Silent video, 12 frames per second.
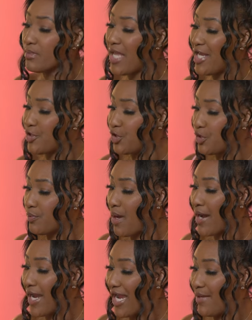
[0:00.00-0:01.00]
and you
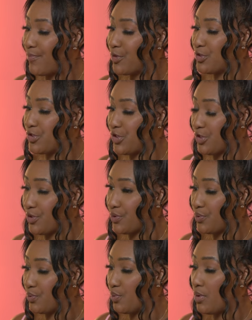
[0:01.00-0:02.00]
are able
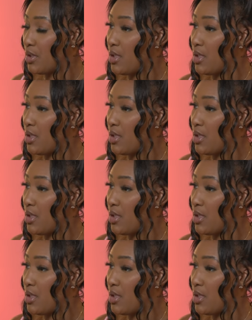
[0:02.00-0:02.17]
to